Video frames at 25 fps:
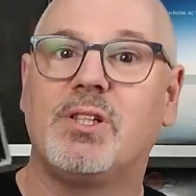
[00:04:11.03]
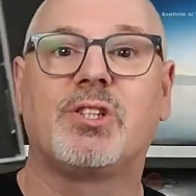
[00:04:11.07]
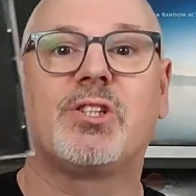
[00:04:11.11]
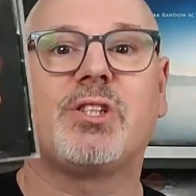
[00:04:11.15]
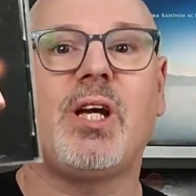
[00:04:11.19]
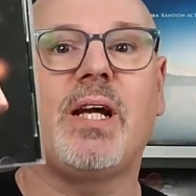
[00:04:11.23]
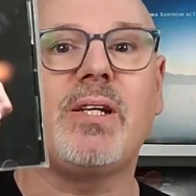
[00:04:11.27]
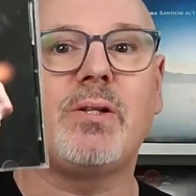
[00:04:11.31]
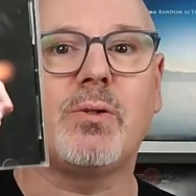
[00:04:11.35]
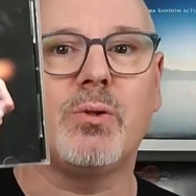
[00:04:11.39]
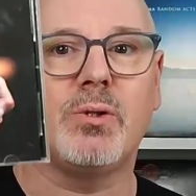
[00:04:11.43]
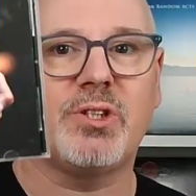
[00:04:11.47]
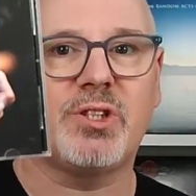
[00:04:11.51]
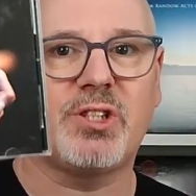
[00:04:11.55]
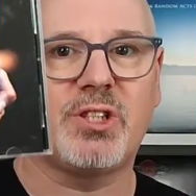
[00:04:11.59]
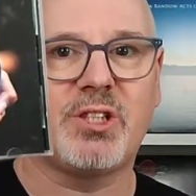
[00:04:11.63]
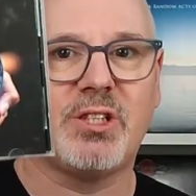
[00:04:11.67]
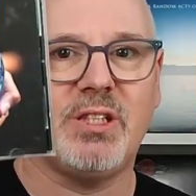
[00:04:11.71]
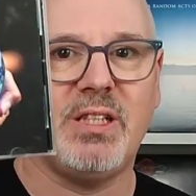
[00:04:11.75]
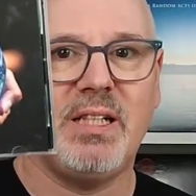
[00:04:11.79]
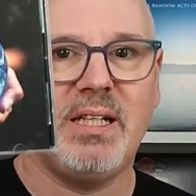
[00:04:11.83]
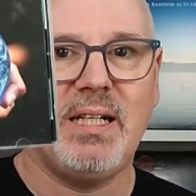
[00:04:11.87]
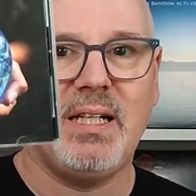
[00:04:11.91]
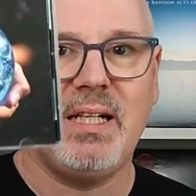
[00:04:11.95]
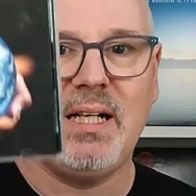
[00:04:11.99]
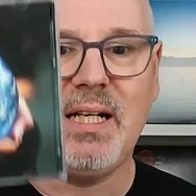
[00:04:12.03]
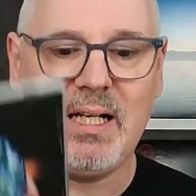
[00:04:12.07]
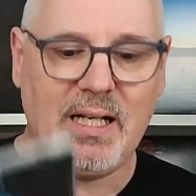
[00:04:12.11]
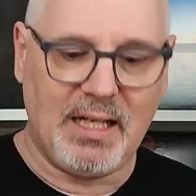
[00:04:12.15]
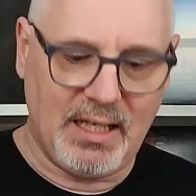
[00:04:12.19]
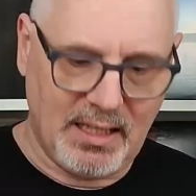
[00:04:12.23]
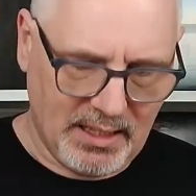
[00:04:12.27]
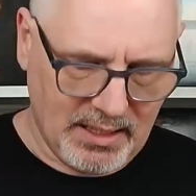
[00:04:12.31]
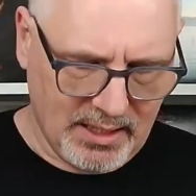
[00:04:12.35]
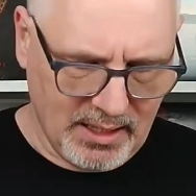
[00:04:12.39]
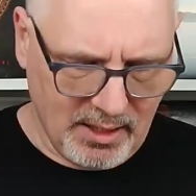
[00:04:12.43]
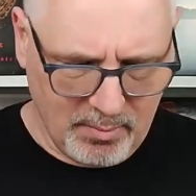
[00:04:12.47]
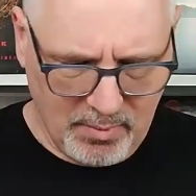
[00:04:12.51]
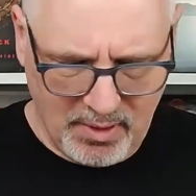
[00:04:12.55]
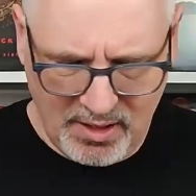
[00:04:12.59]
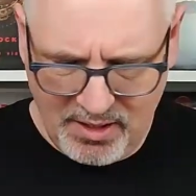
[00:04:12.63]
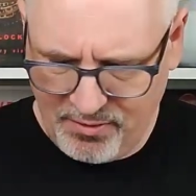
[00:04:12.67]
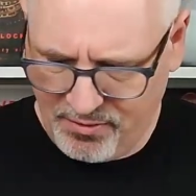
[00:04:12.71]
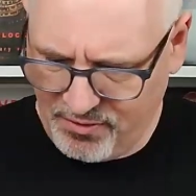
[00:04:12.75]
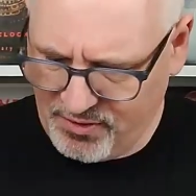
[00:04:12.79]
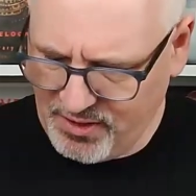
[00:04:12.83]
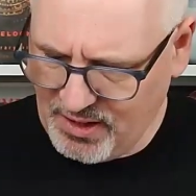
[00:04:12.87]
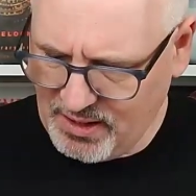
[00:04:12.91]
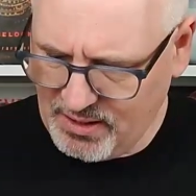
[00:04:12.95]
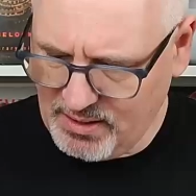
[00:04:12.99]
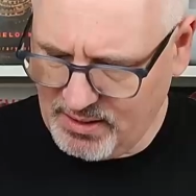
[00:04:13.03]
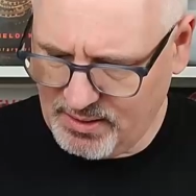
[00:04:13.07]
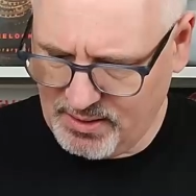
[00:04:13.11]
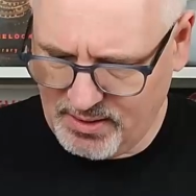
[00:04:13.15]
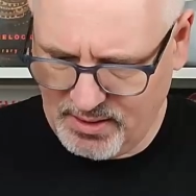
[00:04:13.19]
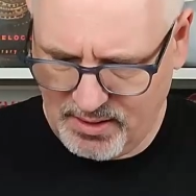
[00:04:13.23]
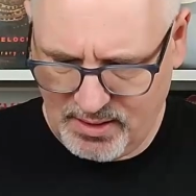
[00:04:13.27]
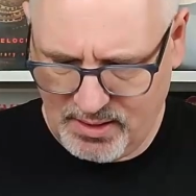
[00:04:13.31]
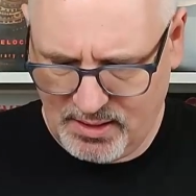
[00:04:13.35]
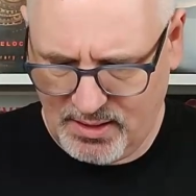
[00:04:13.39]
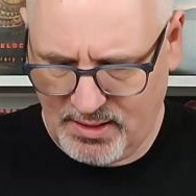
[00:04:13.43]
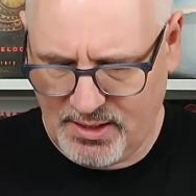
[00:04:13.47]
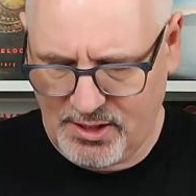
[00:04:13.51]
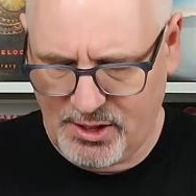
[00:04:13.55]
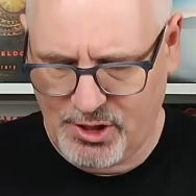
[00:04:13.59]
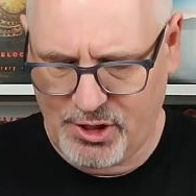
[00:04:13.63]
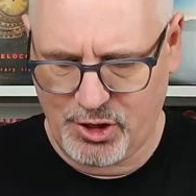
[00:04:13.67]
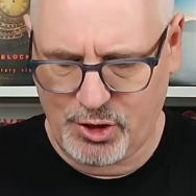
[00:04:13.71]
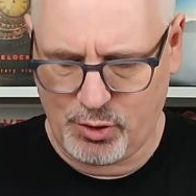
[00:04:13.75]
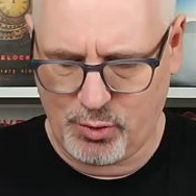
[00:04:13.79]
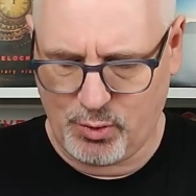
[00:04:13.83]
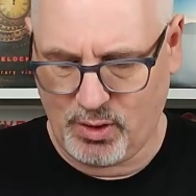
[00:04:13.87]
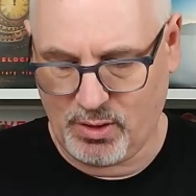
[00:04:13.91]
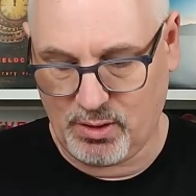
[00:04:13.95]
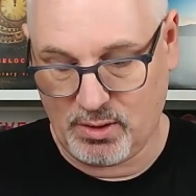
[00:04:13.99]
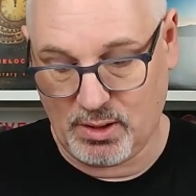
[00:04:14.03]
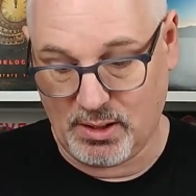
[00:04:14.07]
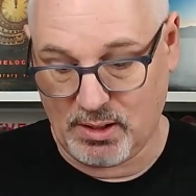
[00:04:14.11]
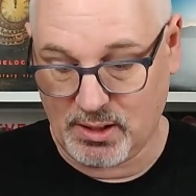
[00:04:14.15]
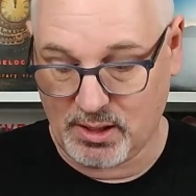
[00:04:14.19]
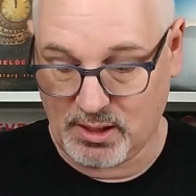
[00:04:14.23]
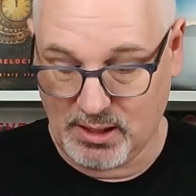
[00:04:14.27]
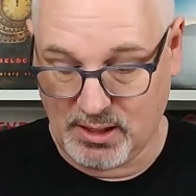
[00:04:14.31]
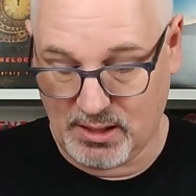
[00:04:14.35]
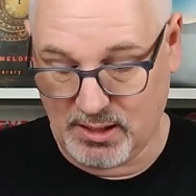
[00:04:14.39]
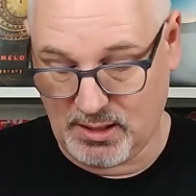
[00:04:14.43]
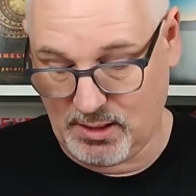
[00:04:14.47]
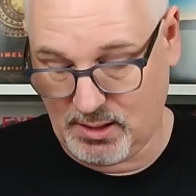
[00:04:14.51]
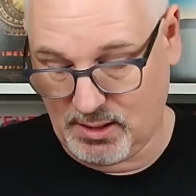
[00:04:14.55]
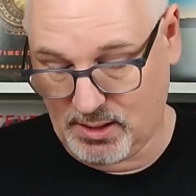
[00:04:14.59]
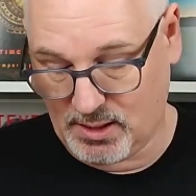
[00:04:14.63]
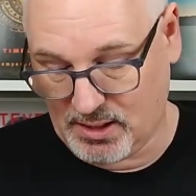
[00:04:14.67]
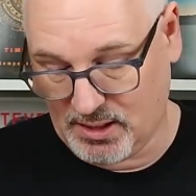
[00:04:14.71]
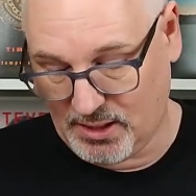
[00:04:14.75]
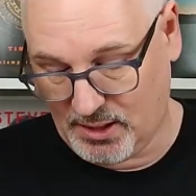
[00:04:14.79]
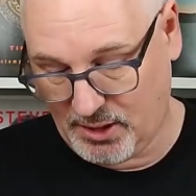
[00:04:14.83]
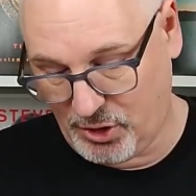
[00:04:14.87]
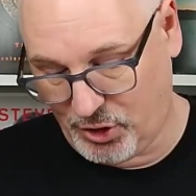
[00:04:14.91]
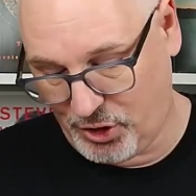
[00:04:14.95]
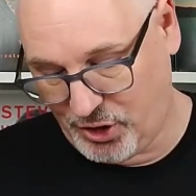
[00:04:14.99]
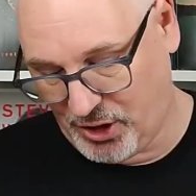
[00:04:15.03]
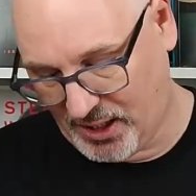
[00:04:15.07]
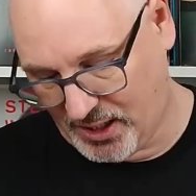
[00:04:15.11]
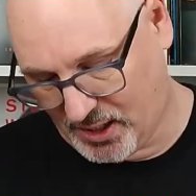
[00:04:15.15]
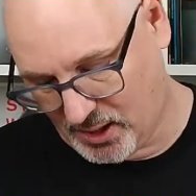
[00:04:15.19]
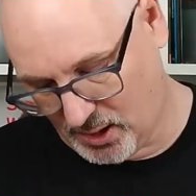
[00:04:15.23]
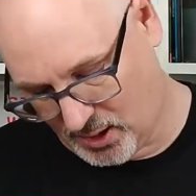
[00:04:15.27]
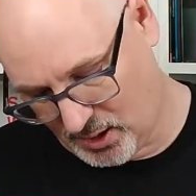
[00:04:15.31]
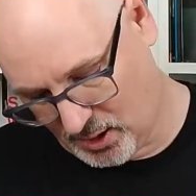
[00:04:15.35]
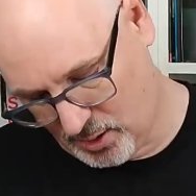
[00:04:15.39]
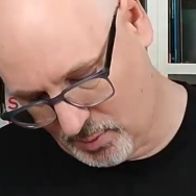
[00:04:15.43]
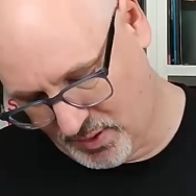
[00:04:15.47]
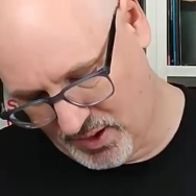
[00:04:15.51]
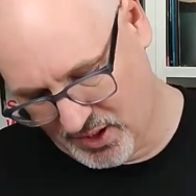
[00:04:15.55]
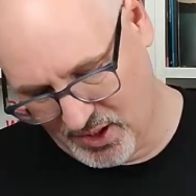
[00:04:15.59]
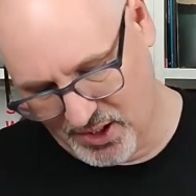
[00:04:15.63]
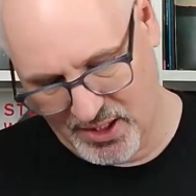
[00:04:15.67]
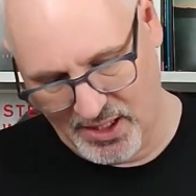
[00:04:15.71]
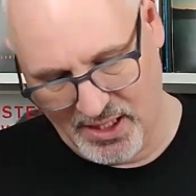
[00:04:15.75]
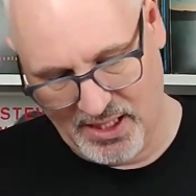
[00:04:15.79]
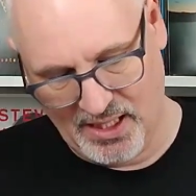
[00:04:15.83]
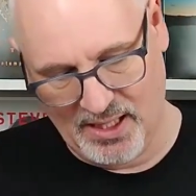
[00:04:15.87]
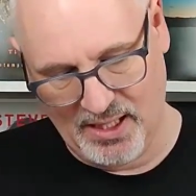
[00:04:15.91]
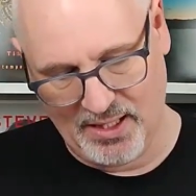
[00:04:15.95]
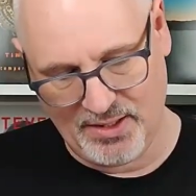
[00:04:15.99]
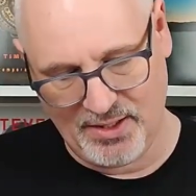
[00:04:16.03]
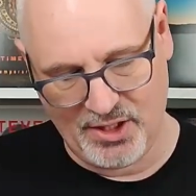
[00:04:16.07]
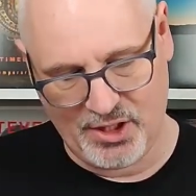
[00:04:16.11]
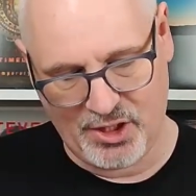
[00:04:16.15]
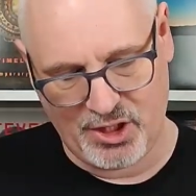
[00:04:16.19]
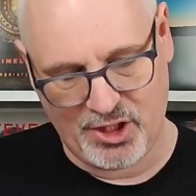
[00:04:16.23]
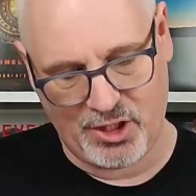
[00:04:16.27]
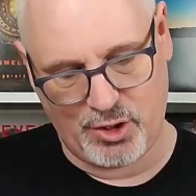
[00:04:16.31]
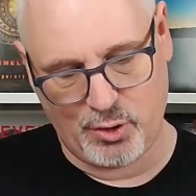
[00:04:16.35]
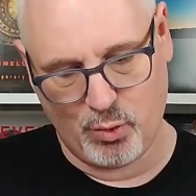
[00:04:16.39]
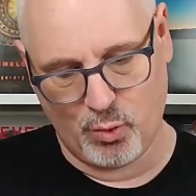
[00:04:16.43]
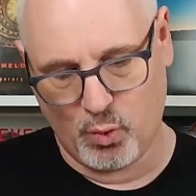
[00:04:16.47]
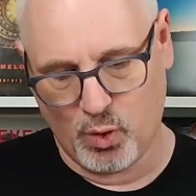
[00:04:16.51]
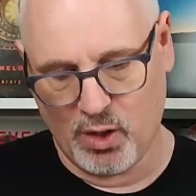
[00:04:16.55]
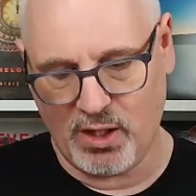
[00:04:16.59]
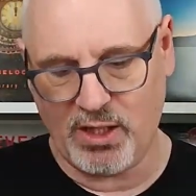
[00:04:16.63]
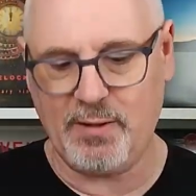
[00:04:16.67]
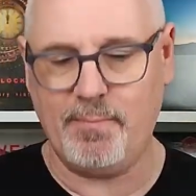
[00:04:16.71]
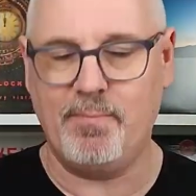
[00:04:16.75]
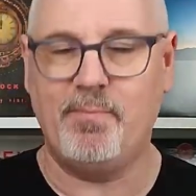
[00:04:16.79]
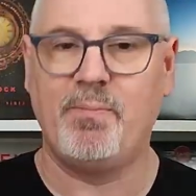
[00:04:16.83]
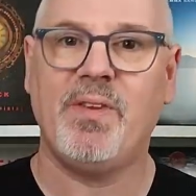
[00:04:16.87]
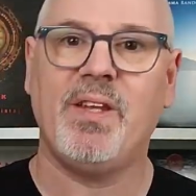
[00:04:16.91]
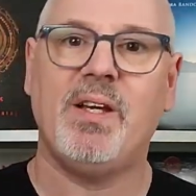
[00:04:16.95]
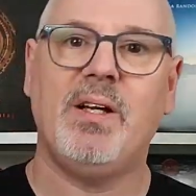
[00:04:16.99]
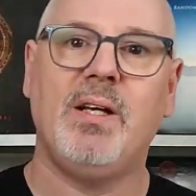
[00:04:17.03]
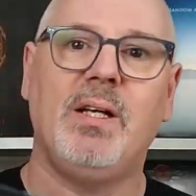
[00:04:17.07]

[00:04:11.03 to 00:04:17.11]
Cycles. And I believe that this is one. I gotta check a little bit. Yeah, this is the one.